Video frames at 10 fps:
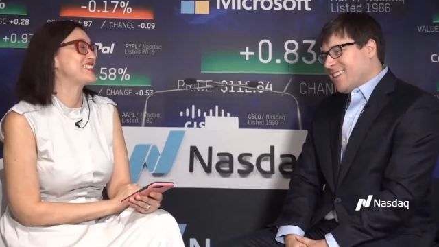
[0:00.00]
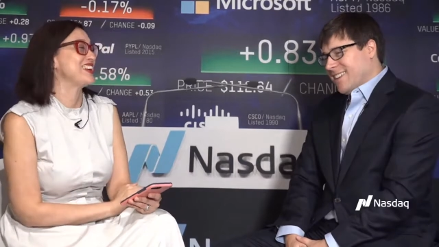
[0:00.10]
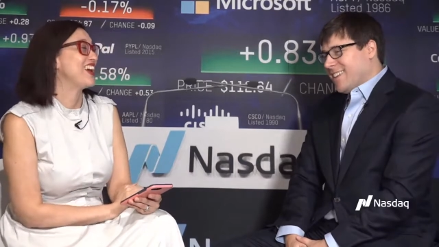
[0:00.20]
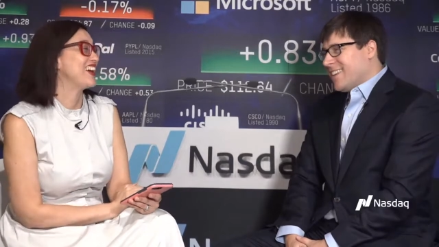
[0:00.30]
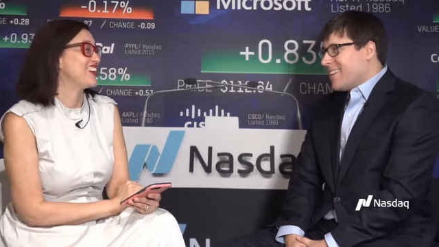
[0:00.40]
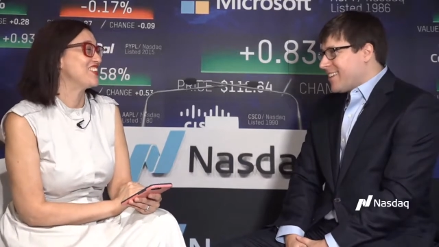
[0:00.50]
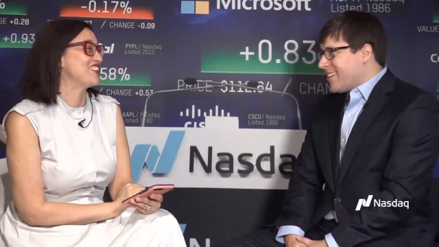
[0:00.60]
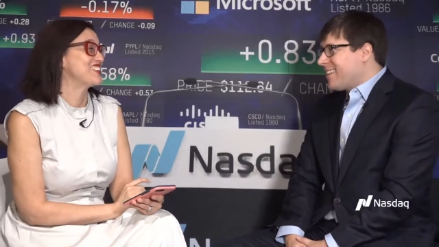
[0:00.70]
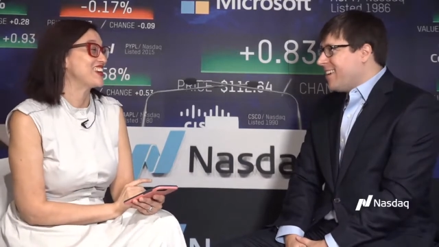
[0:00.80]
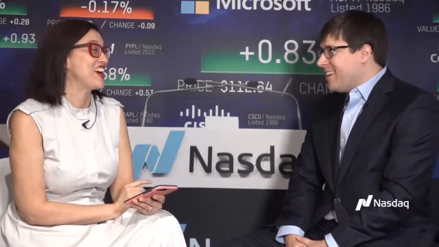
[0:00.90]
Speaker 1: ahead
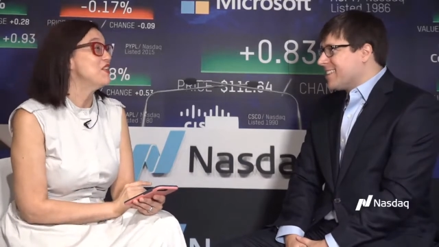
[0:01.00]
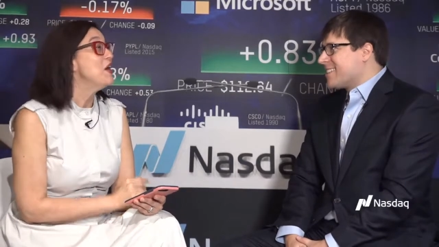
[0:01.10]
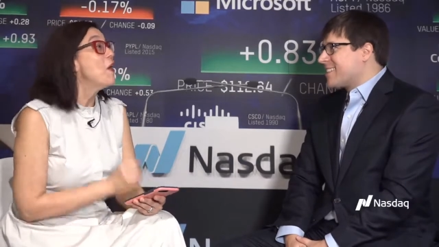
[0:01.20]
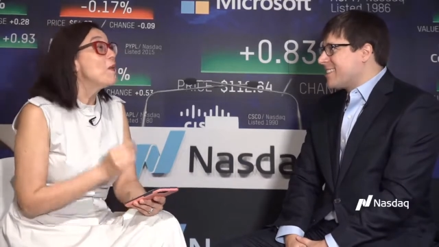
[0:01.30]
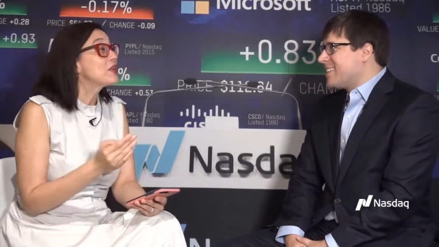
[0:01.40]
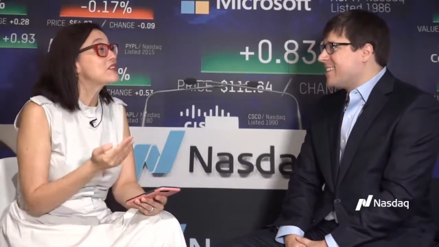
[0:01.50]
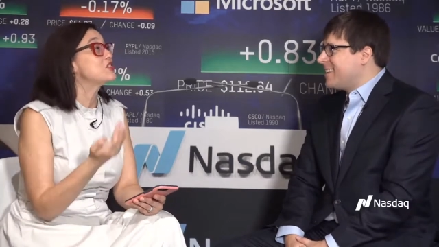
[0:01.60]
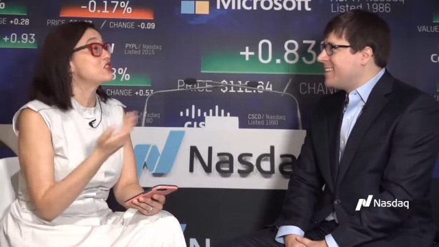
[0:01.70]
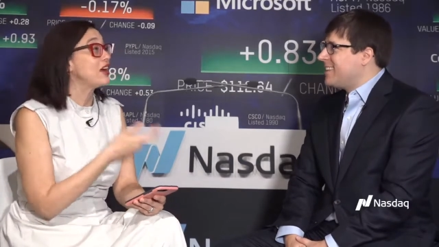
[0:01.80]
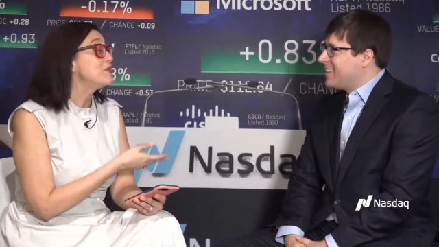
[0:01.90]
really of his was. time. He was. He
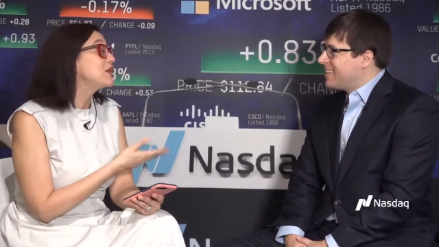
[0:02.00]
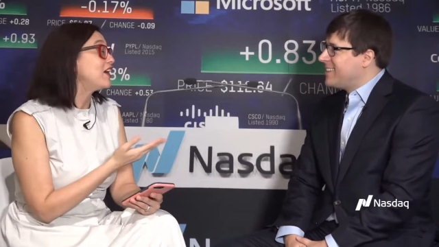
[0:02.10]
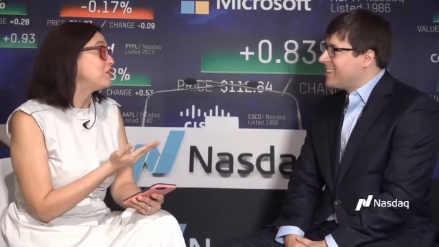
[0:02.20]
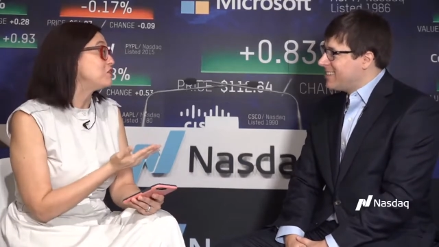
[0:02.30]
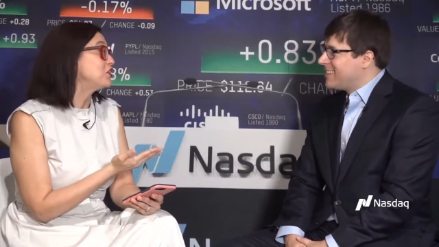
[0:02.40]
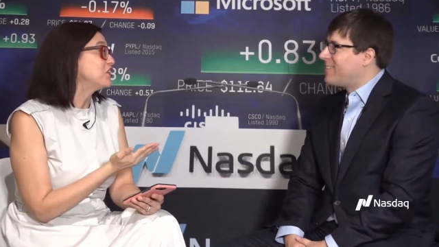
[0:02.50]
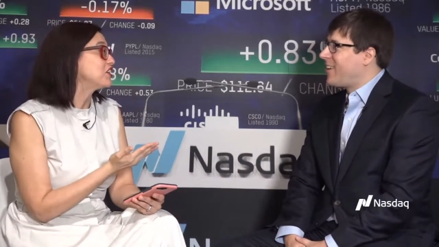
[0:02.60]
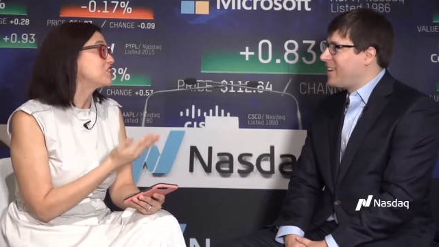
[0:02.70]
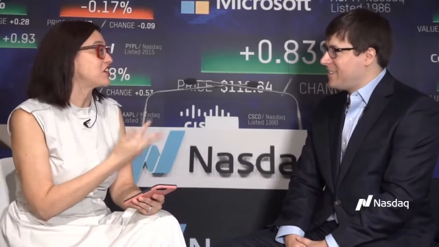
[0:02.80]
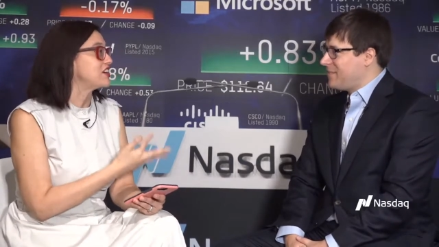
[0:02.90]
was trying to be helpful.
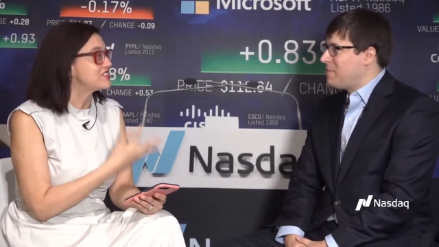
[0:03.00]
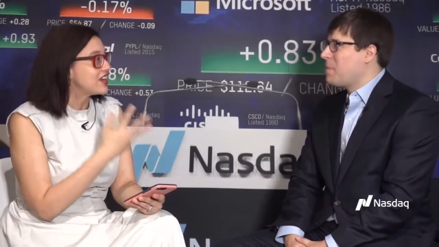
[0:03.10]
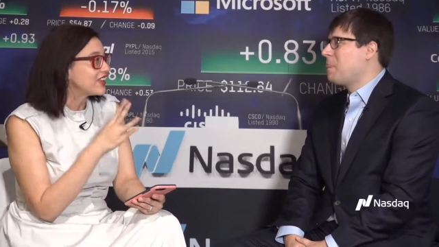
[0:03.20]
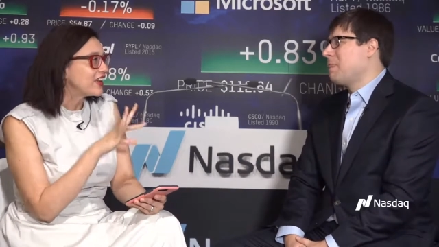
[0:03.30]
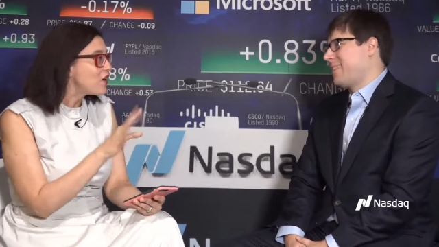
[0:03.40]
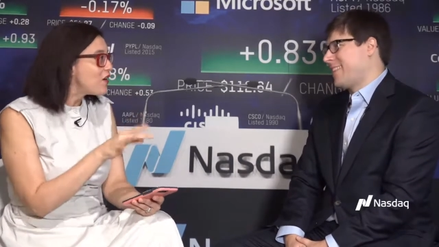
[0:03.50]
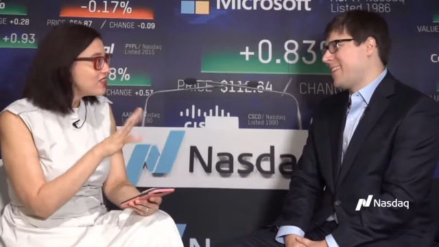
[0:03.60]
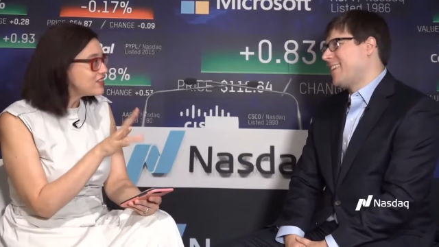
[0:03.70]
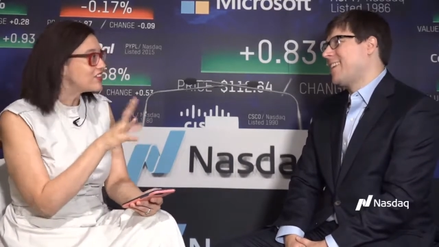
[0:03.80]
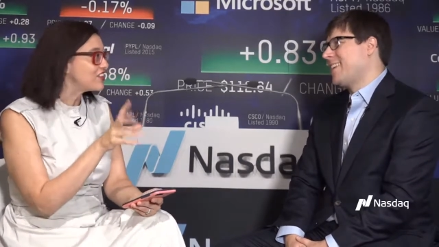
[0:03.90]
Right. He was trying to say like, oh,
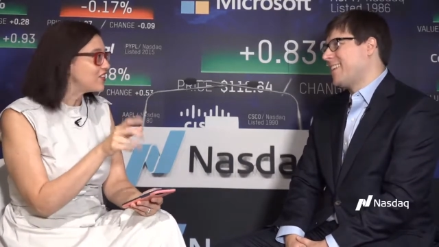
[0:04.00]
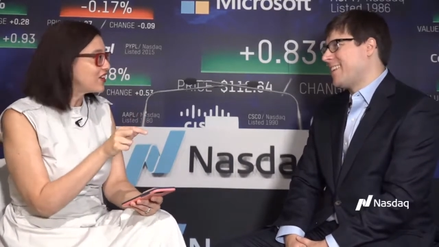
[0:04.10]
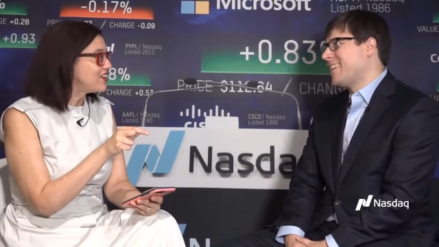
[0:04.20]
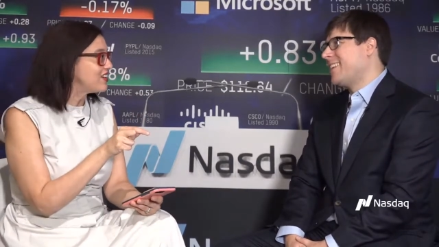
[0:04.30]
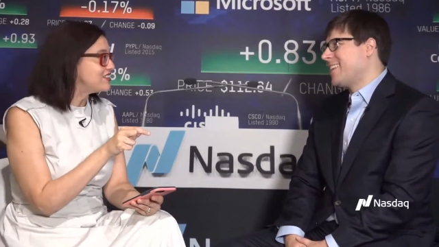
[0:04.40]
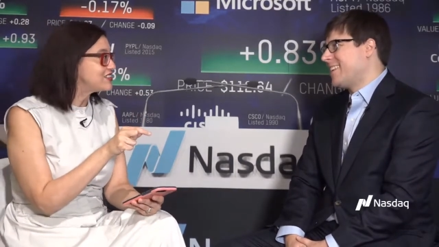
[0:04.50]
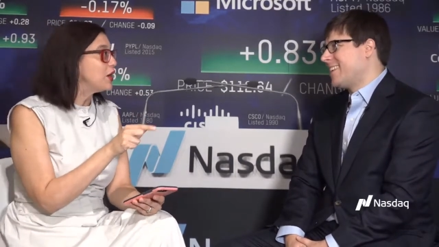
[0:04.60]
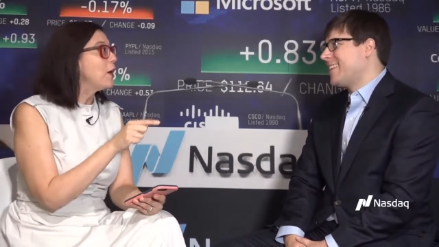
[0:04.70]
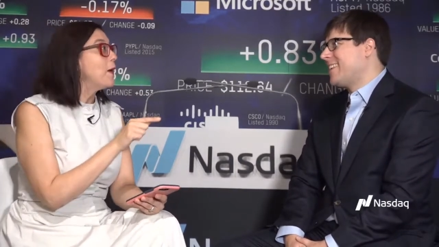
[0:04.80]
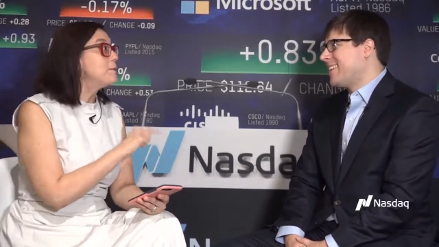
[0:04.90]
I think you're doing this
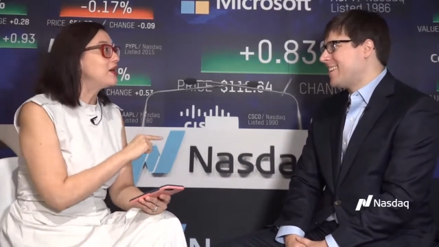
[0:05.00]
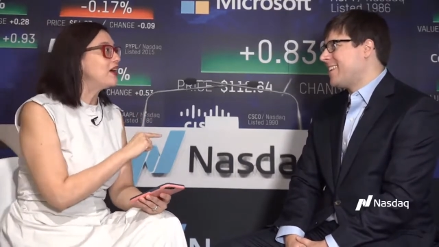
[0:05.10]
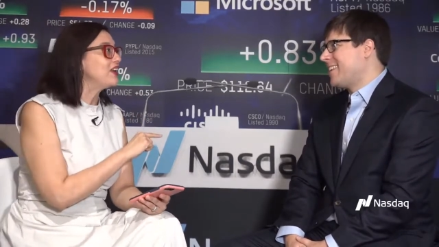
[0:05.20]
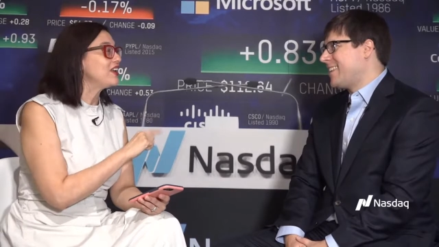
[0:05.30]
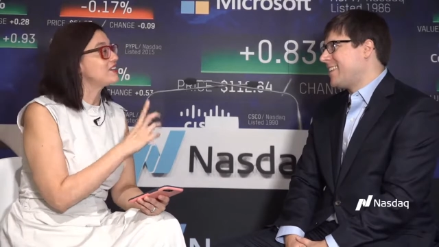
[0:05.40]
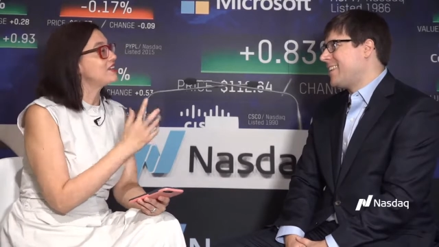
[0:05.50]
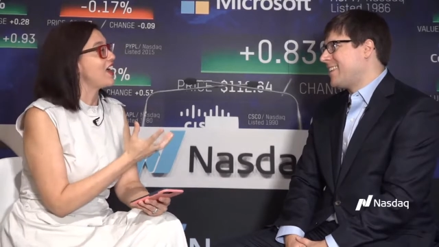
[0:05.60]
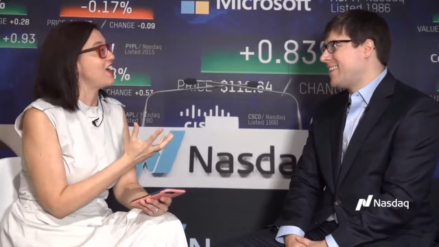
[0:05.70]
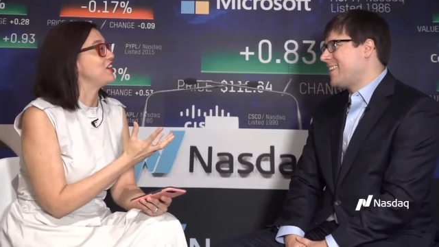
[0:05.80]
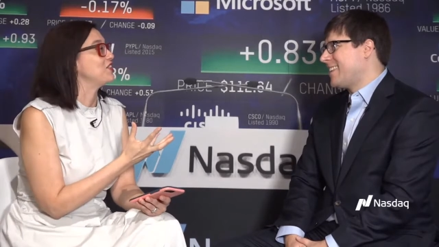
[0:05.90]
but you didn't
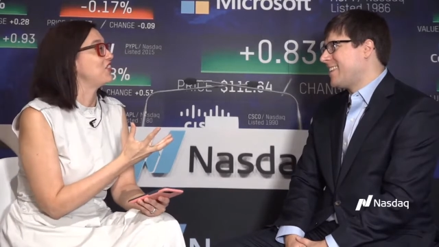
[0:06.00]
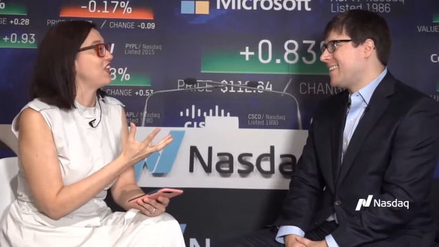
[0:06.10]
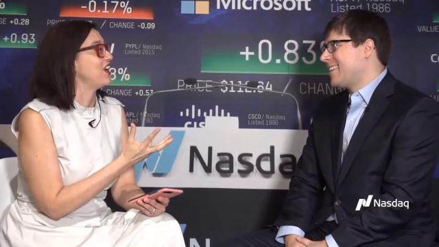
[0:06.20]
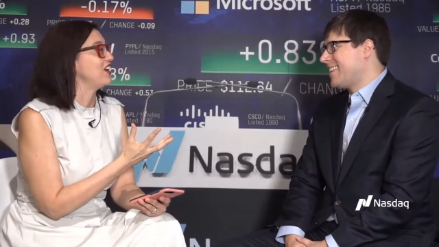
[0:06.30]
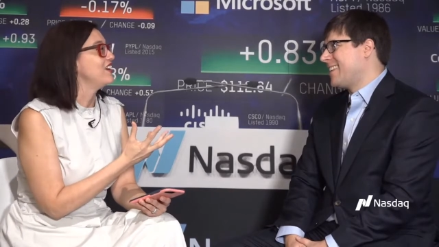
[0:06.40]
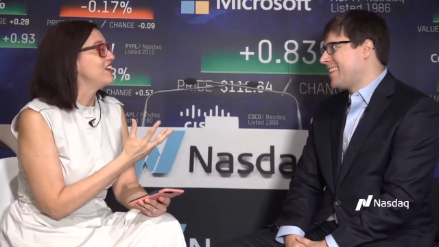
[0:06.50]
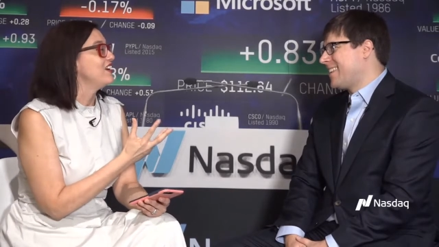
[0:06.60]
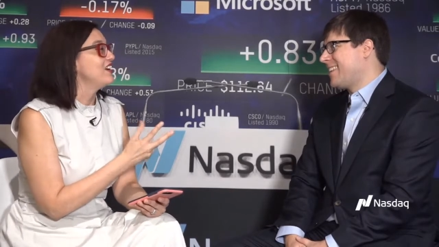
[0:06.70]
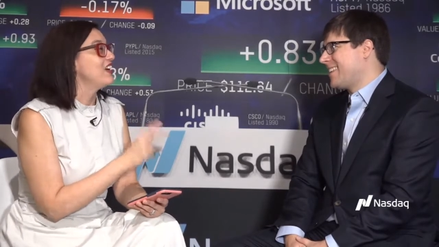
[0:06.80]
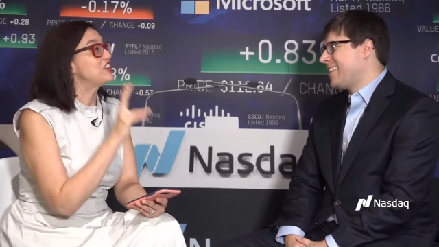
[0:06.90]
have
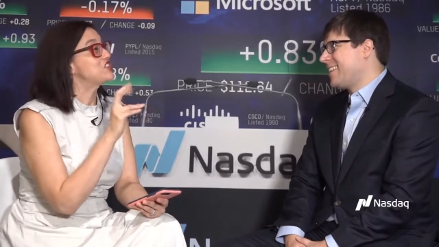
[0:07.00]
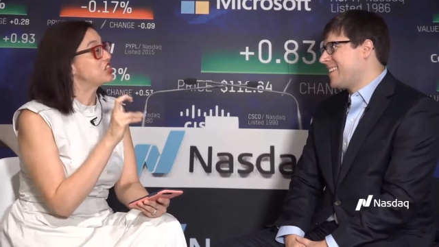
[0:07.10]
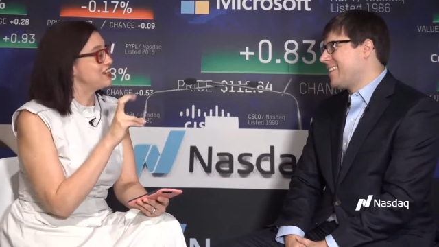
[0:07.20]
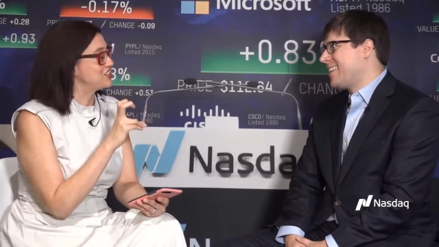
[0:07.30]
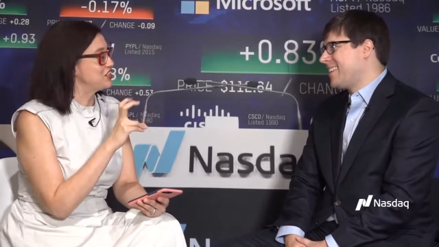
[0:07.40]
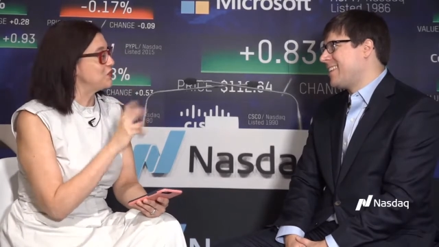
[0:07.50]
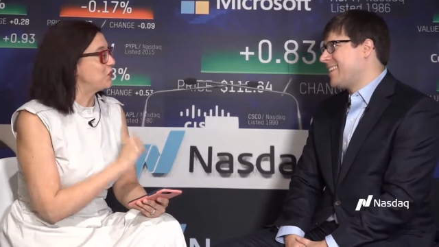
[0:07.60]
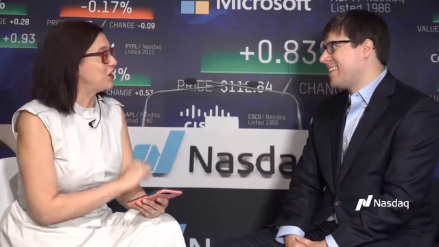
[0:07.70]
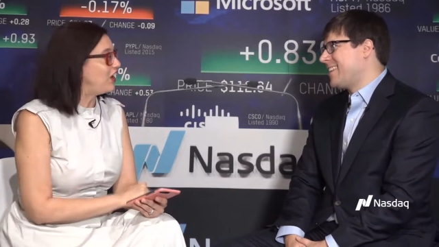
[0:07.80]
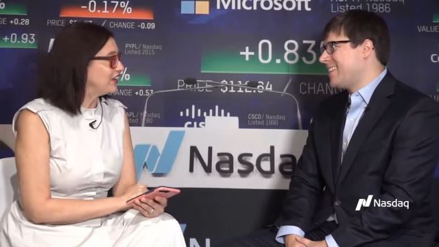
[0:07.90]
the education,
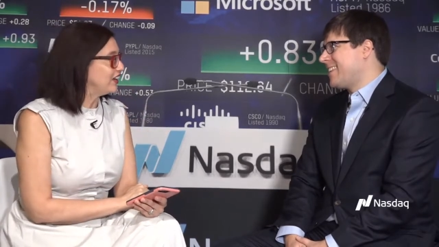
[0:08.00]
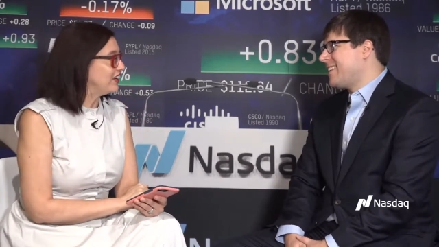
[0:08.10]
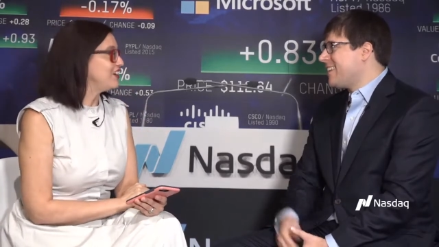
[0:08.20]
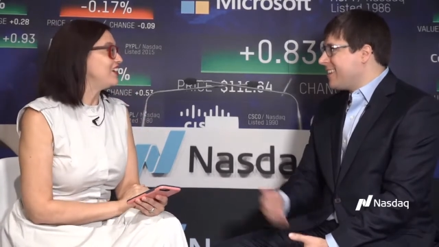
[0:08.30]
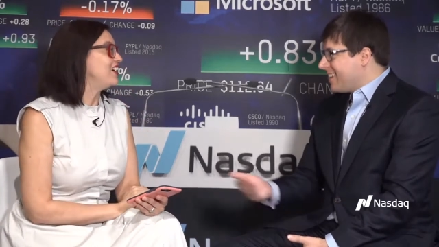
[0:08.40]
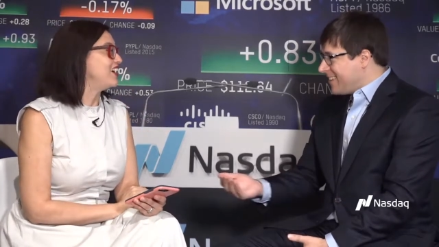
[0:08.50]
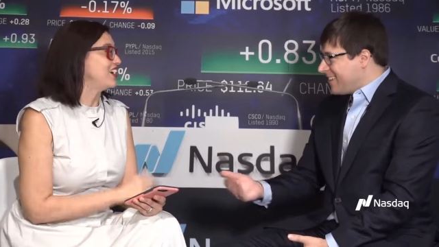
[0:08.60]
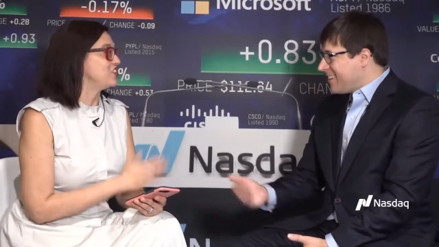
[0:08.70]
we'll call it, uh,